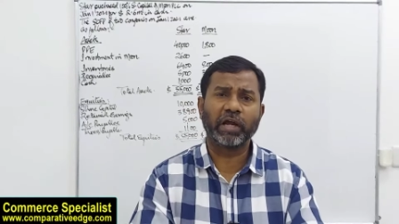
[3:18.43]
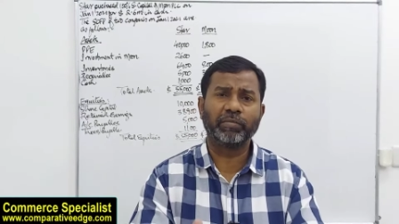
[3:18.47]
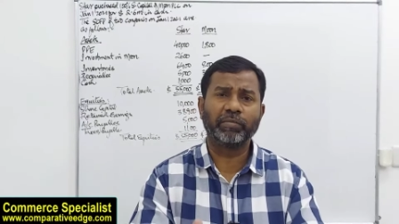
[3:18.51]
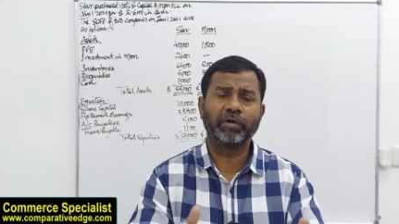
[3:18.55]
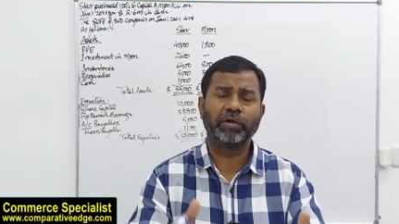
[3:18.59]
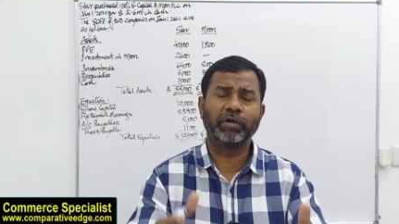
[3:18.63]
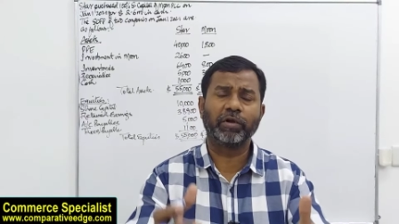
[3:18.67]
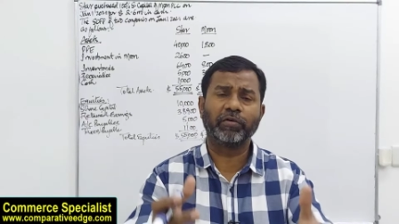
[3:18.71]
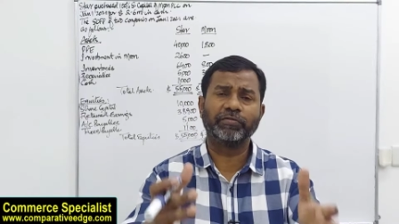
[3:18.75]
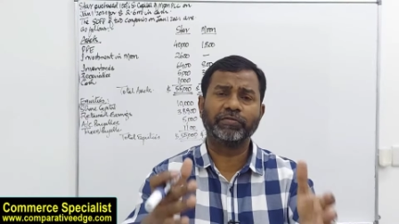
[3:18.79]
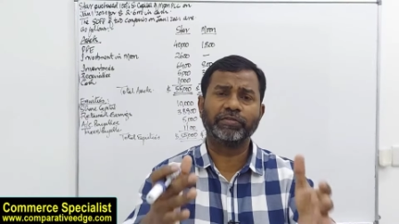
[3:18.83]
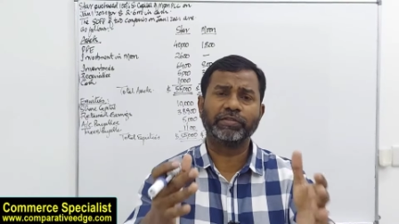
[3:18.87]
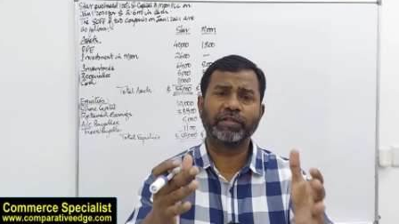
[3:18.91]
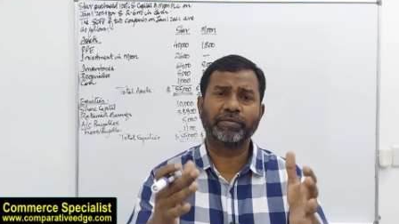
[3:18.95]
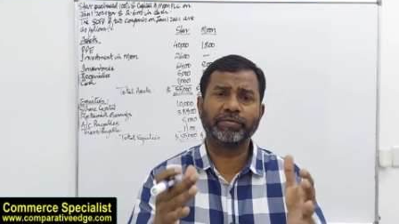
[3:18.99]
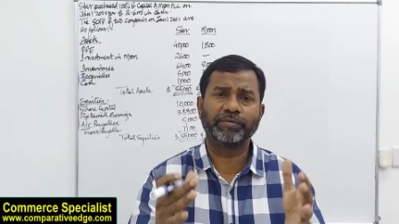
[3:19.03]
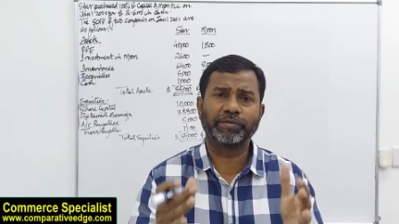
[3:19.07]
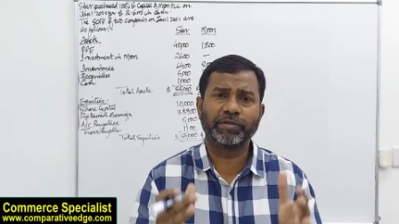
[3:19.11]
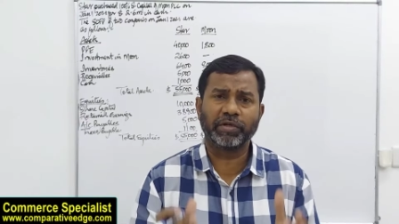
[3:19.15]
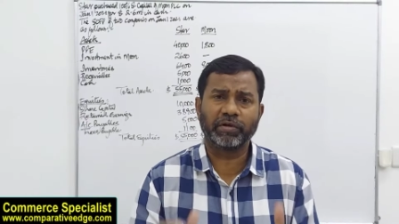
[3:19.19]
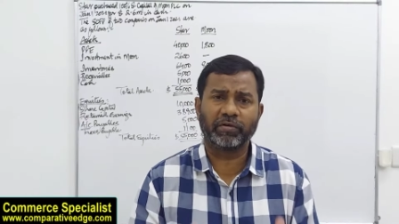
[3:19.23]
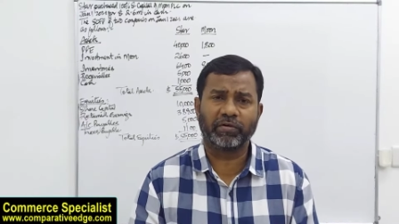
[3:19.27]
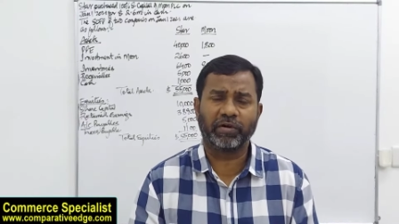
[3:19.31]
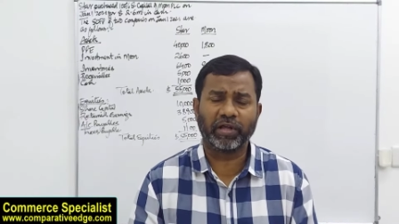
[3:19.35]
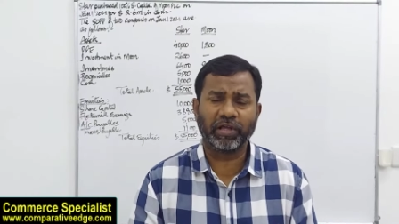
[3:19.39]
capital of
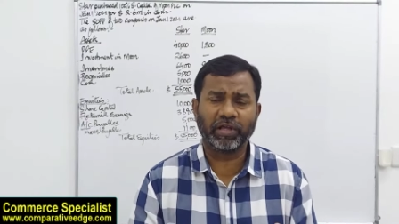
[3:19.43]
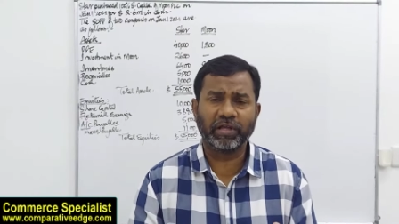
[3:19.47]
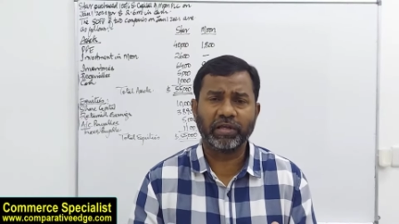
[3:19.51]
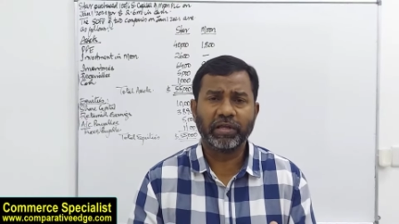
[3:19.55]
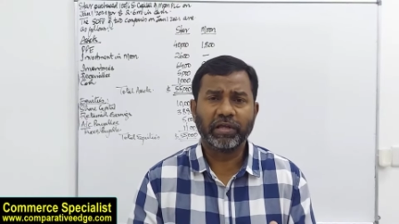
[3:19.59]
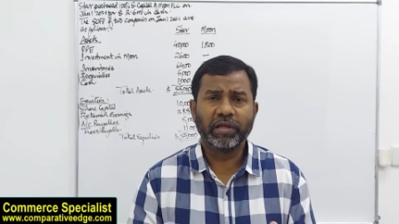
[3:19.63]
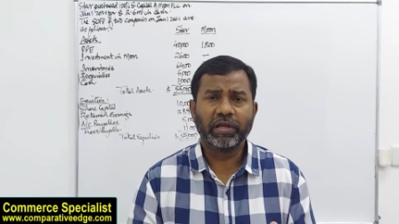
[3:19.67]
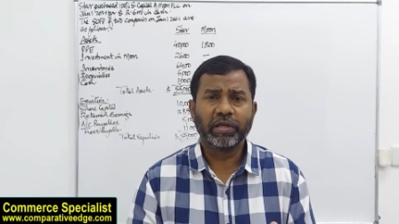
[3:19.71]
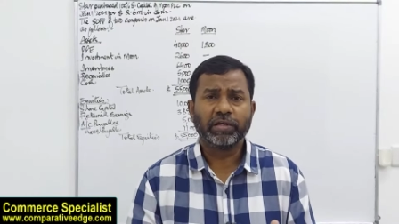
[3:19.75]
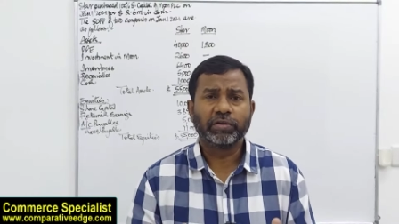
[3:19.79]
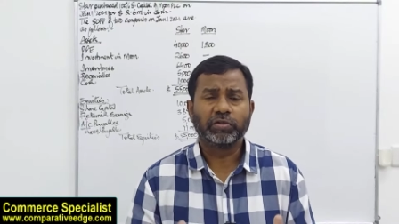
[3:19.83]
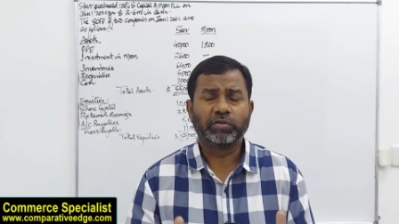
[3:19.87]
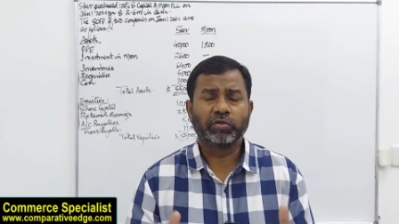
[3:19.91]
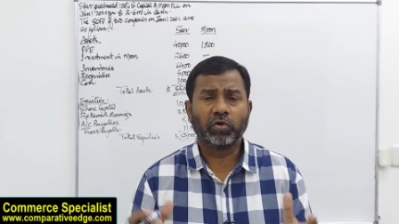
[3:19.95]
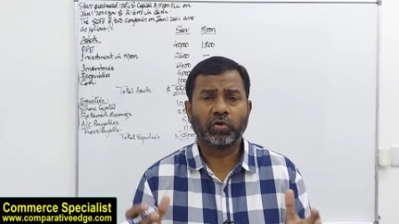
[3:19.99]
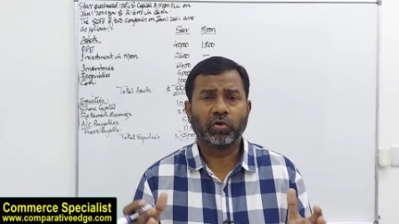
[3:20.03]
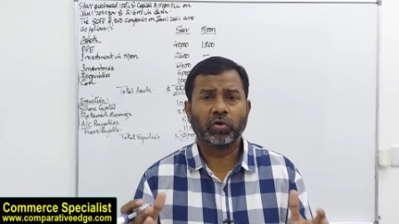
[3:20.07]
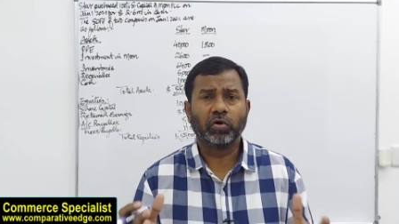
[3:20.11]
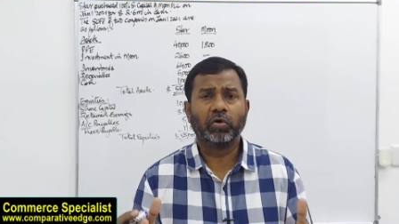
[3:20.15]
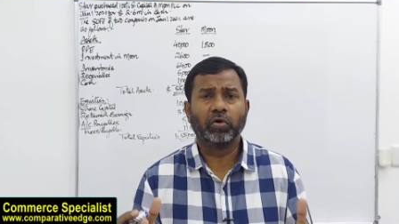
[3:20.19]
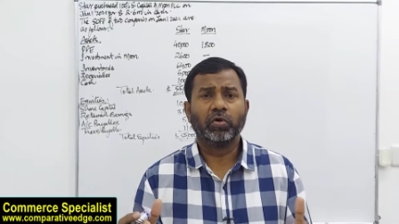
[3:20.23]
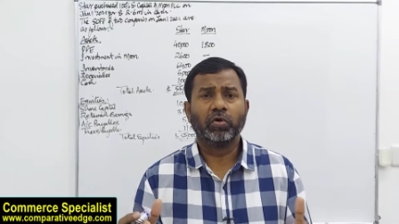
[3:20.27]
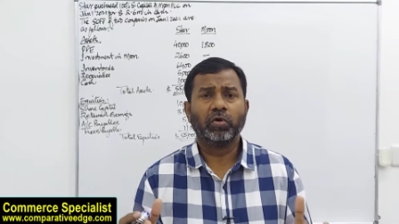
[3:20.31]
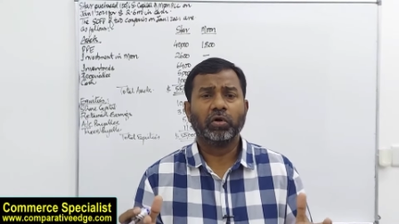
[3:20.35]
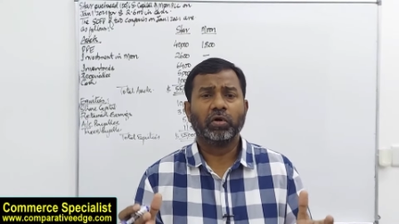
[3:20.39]
subsidiary, so
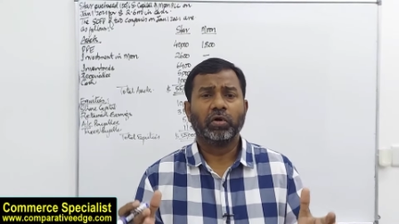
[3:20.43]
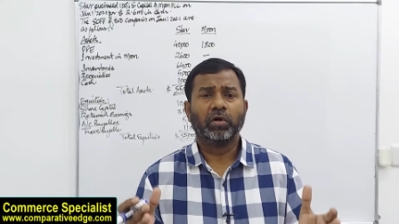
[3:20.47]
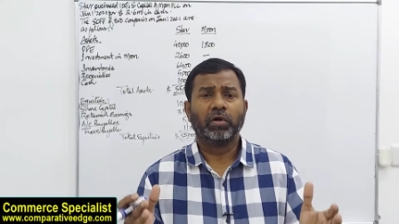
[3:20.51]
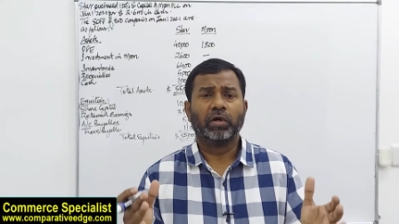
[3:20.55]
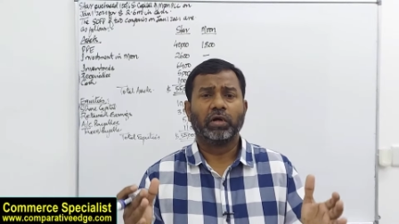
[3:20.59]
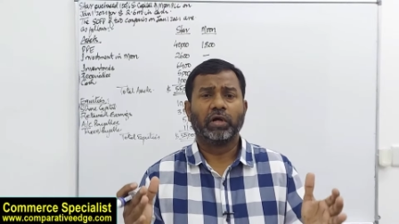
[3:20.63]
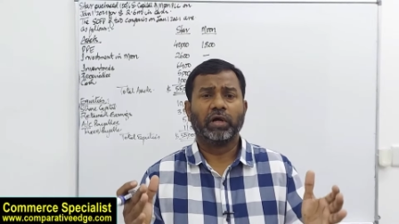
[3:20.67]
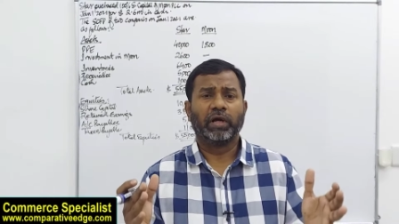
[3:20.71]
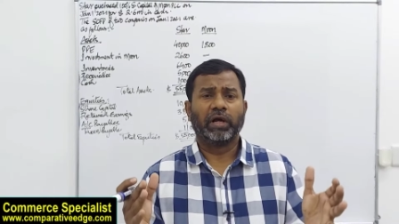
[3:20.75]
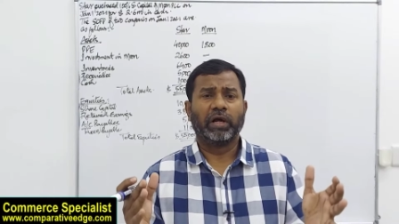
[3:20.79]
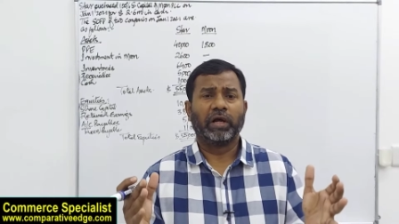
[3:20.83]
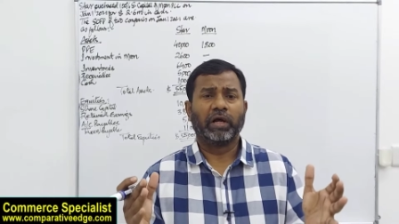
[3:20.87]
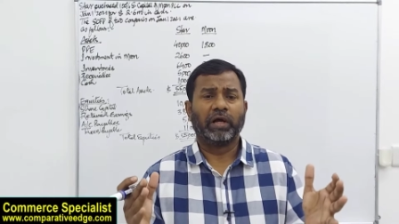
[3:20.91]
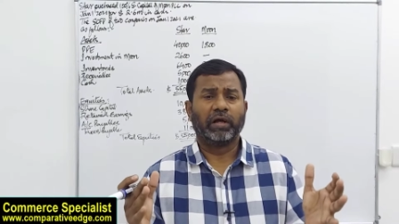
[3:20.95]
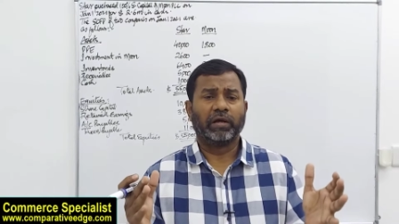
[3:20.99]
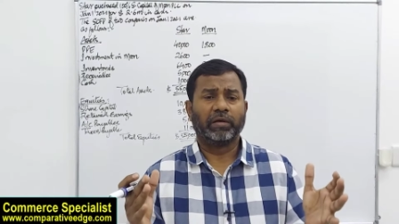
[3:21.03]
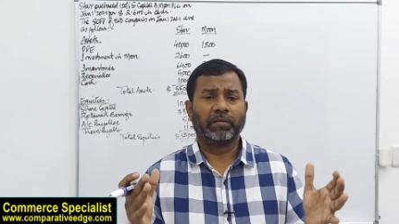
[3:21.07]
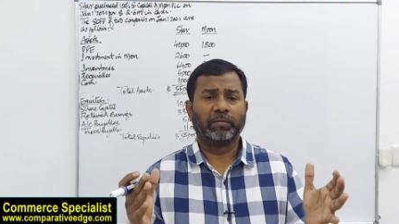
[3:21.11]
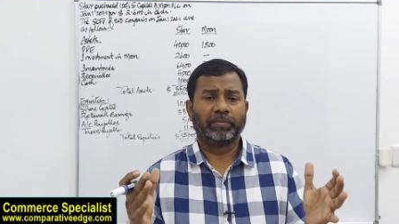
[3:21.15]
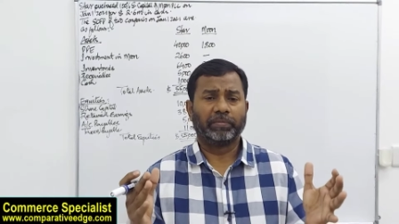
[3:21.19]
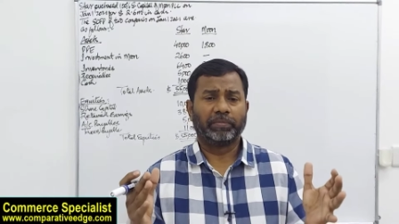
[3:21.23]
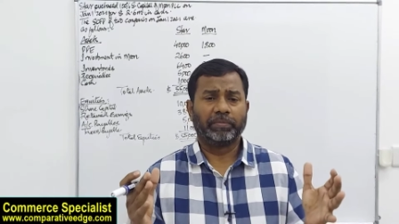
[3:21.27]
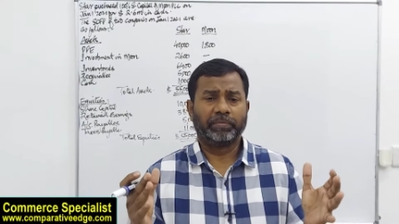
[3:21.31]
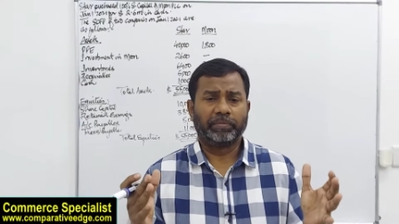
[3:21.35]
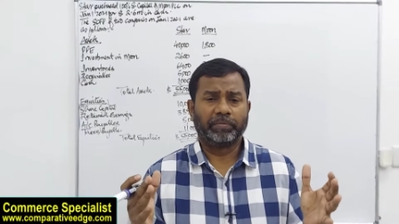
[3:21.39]

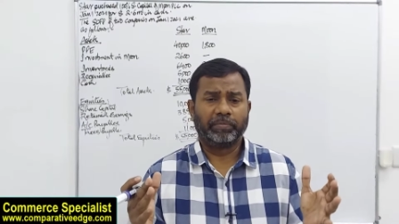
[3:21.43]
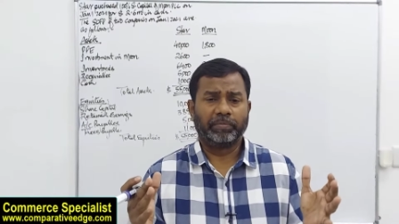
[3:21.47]
uh,